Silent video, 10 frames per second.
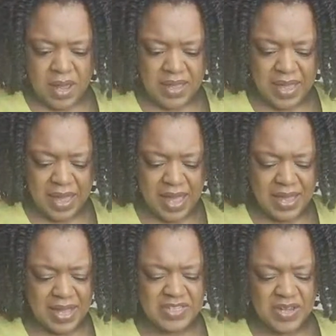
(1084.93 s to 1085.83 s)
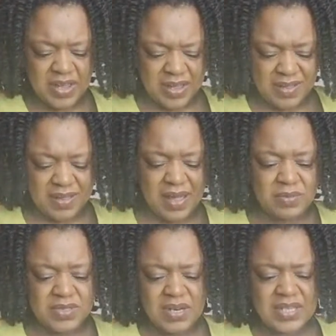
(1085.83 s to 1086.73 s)
Yeah, I I don't. I
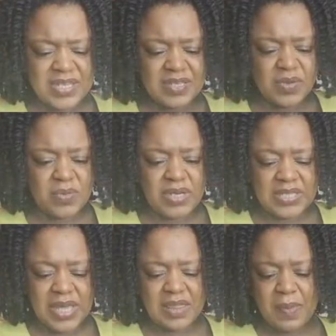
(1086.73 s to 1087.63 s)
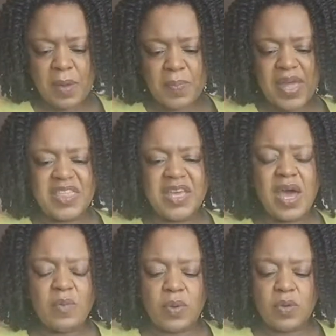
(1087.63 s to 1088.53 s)
was gonna say I don't want to take them out, but I think
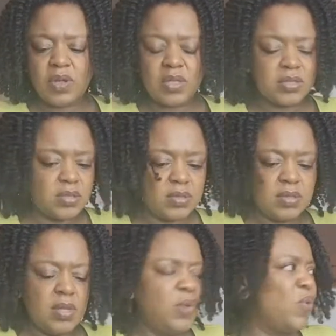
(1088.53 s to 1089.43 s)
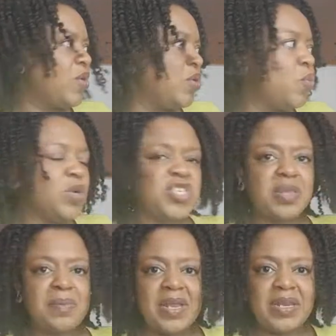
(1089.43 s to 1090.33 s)
I will because we're gonna wash
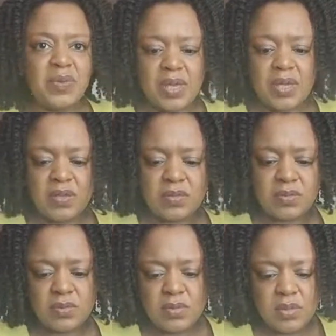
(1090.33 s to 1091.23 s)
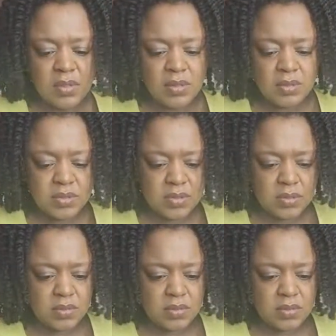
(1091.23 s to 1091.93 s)
them anyway. So.